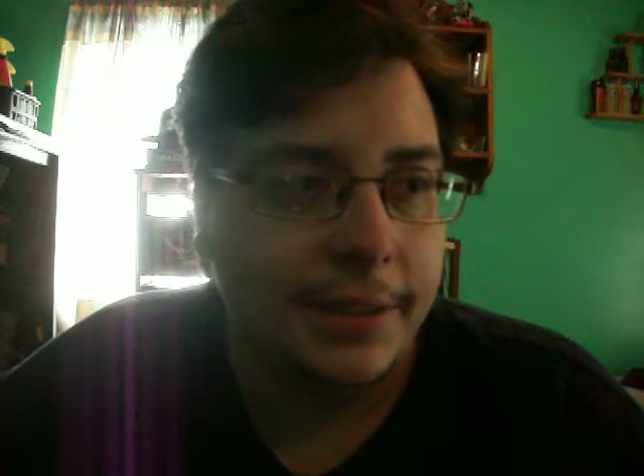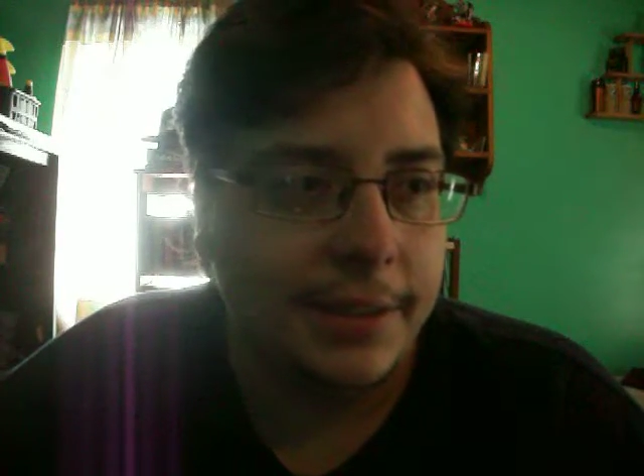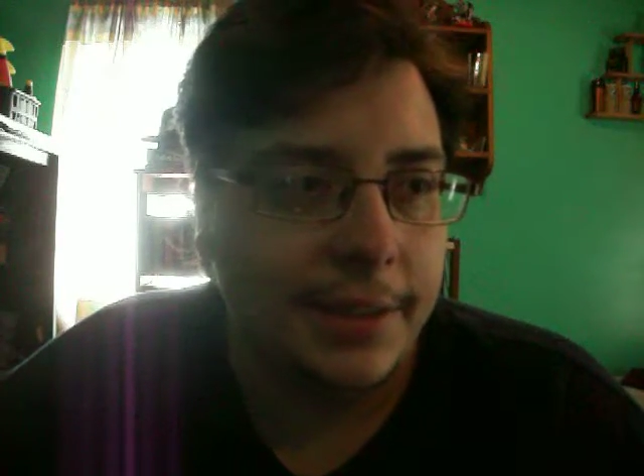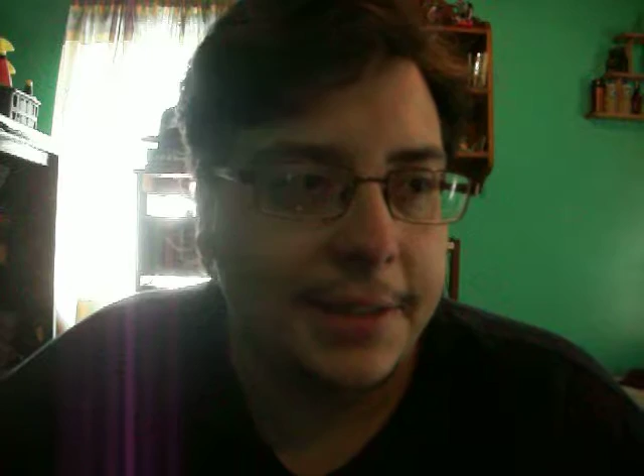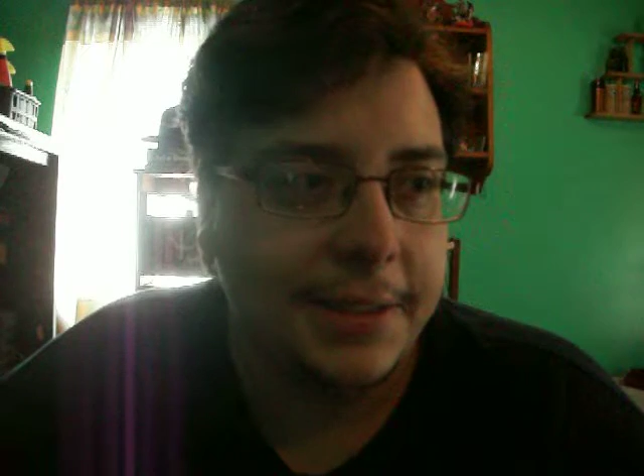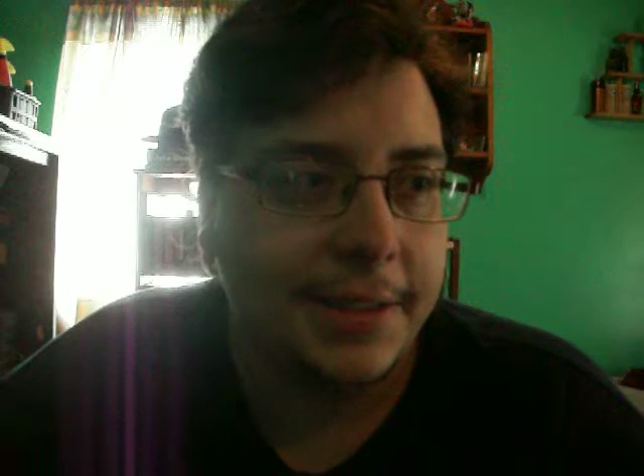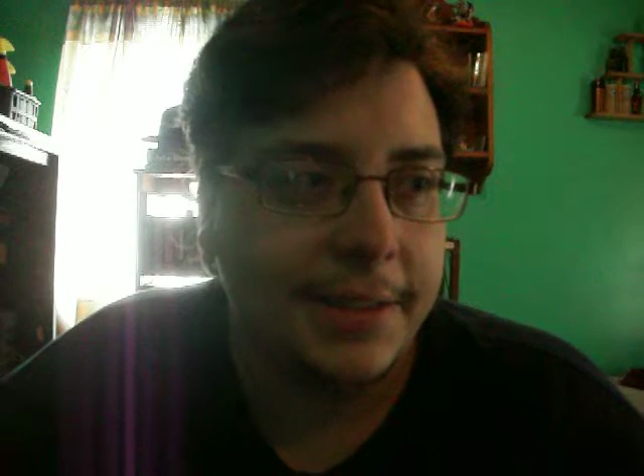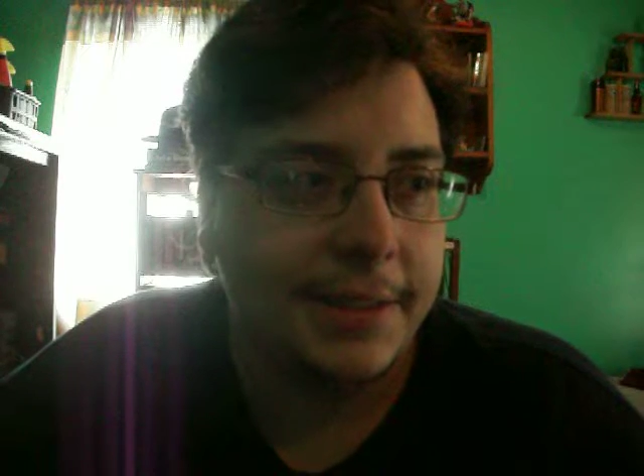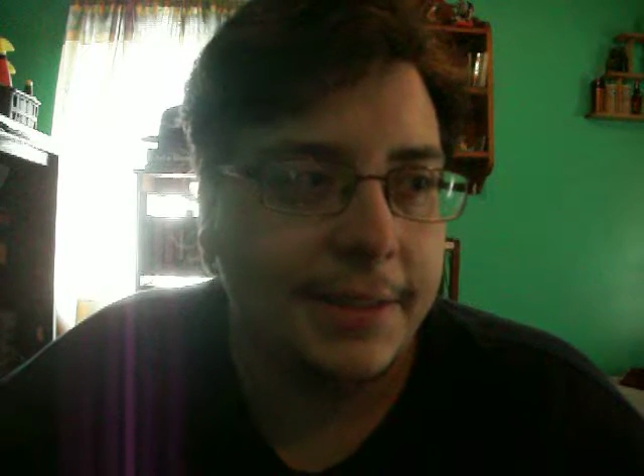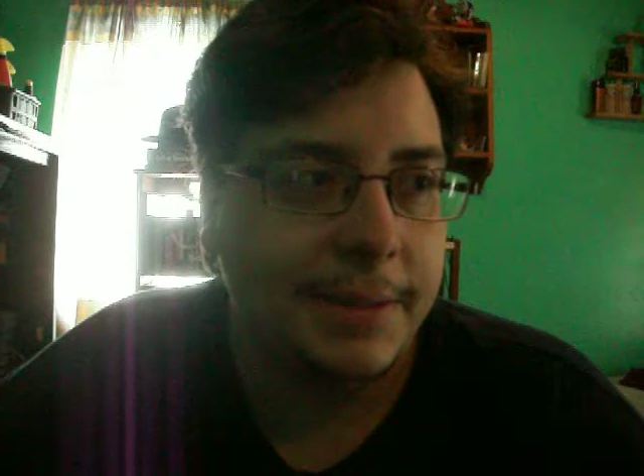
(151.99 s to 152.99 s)
Logic
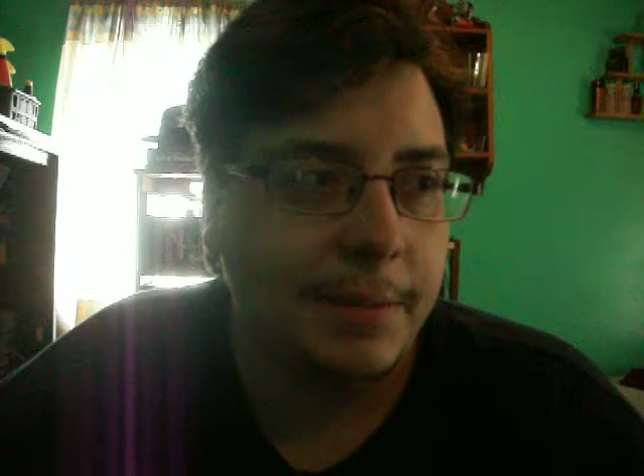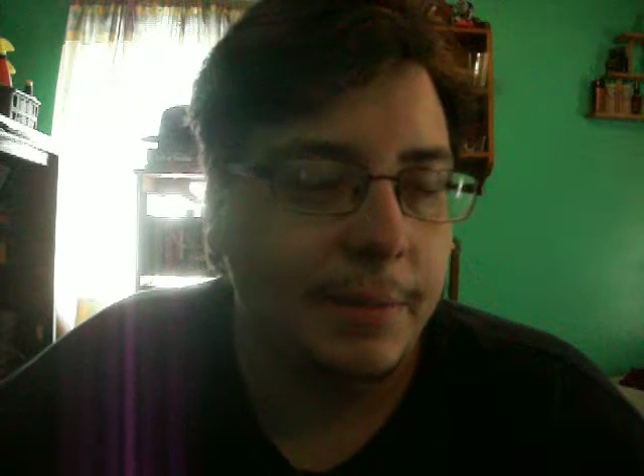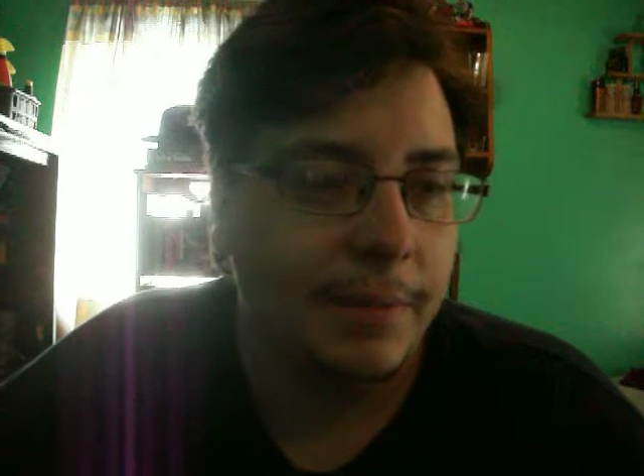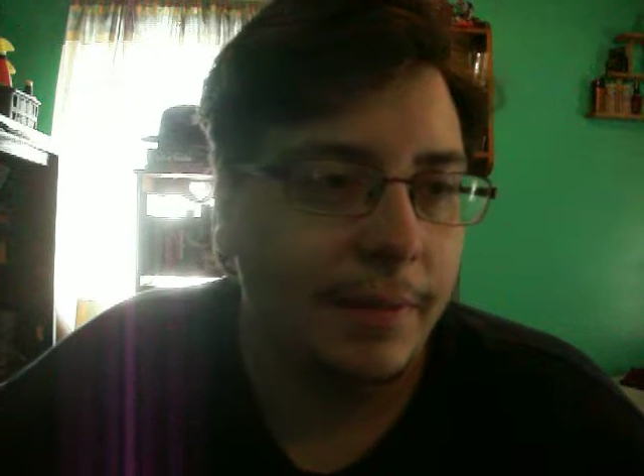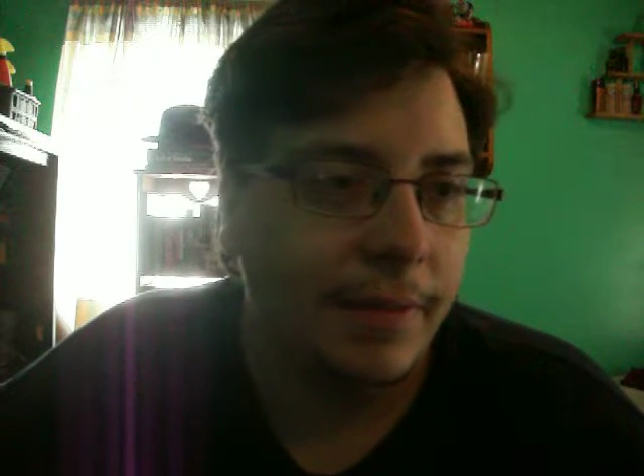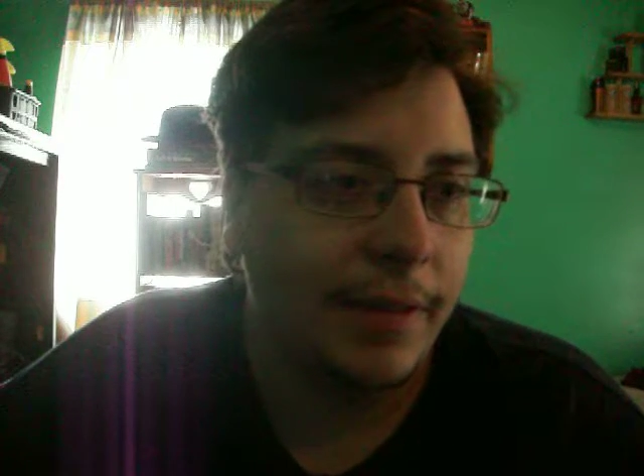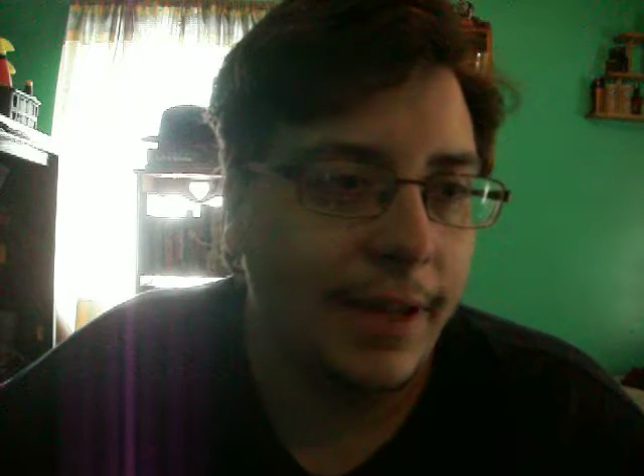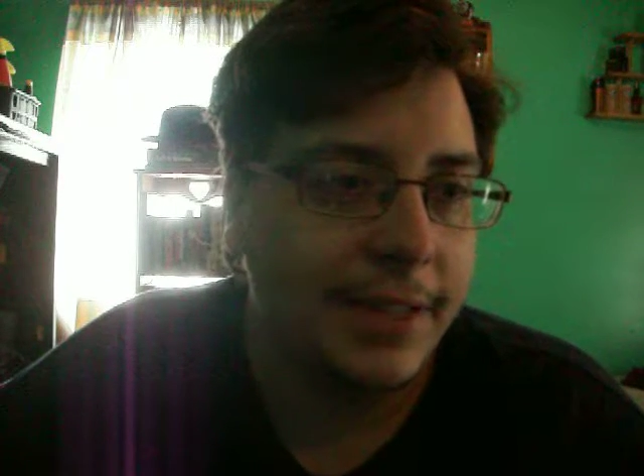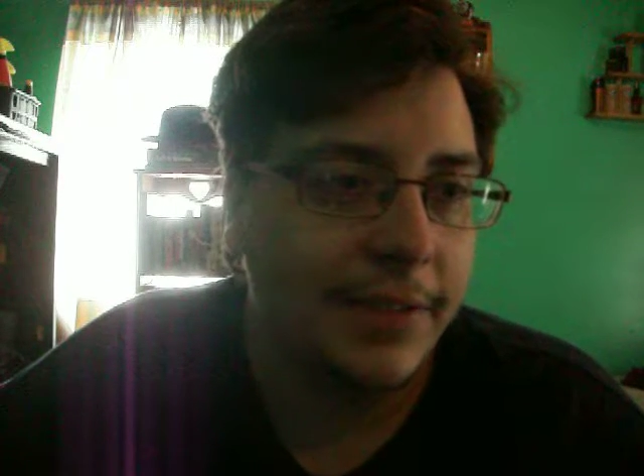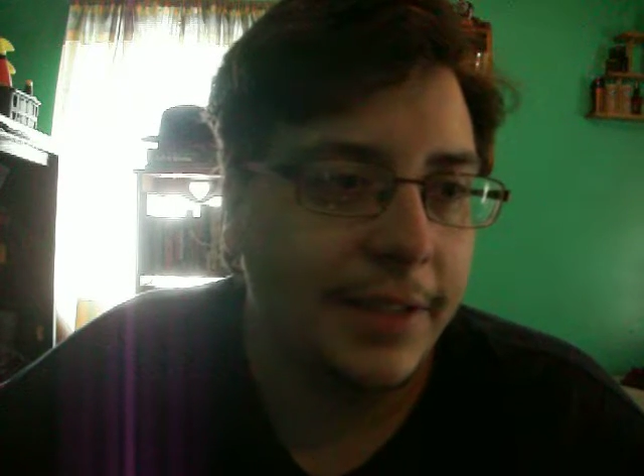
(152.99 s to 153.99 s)
has
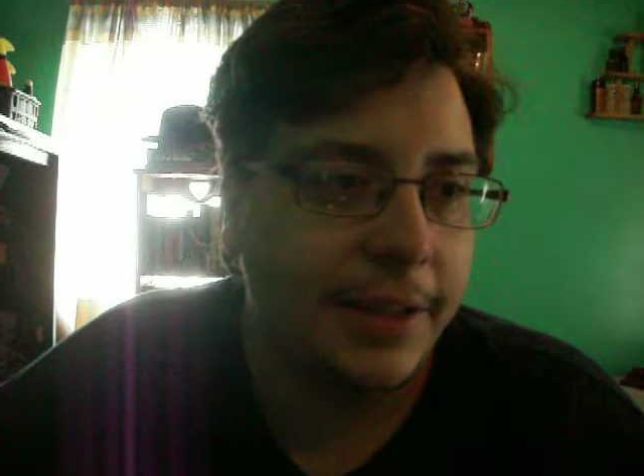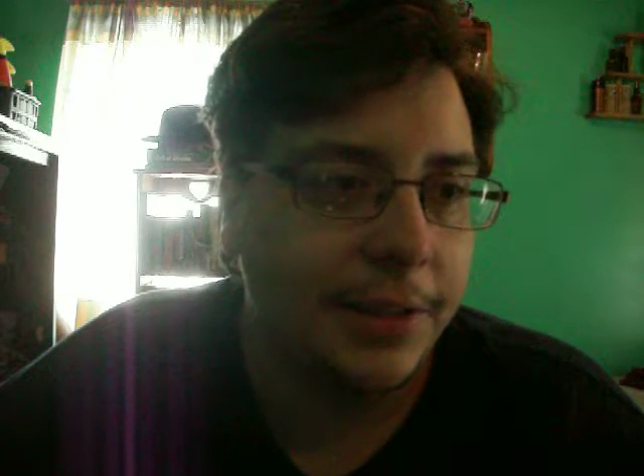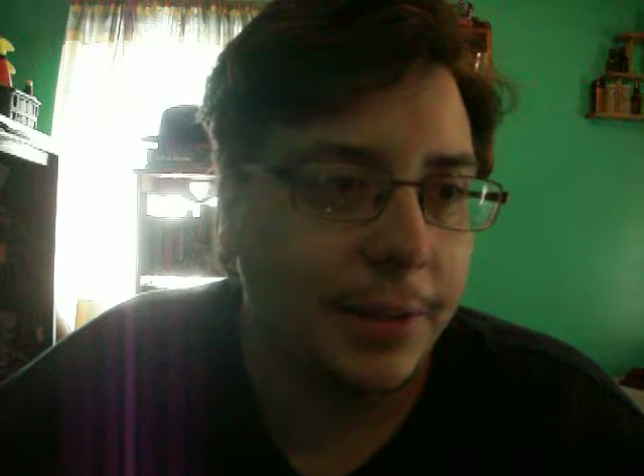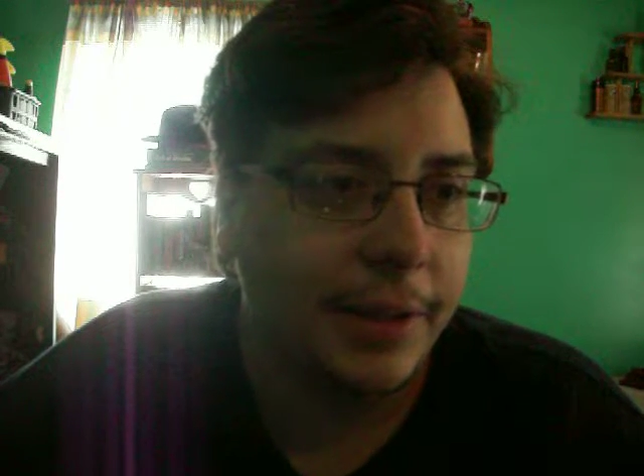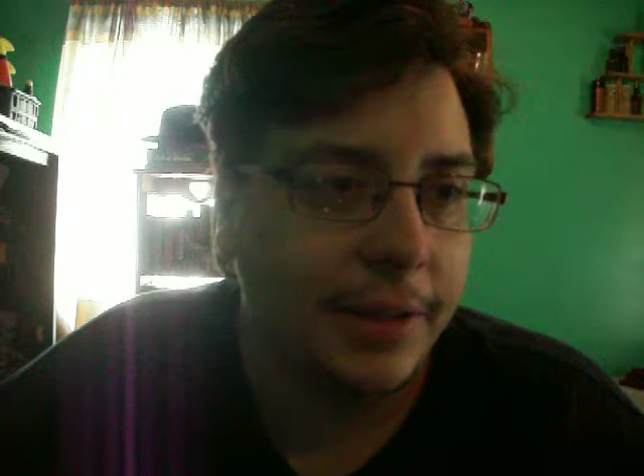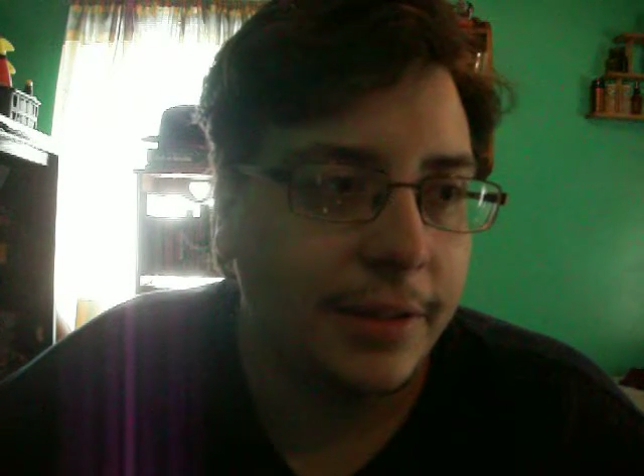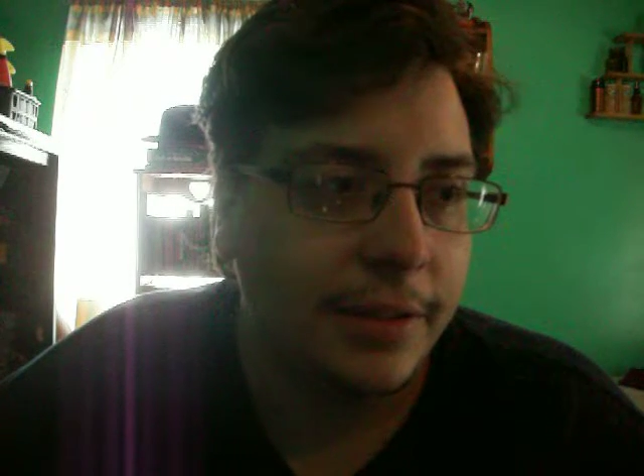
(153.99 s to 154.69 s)
everything to do with,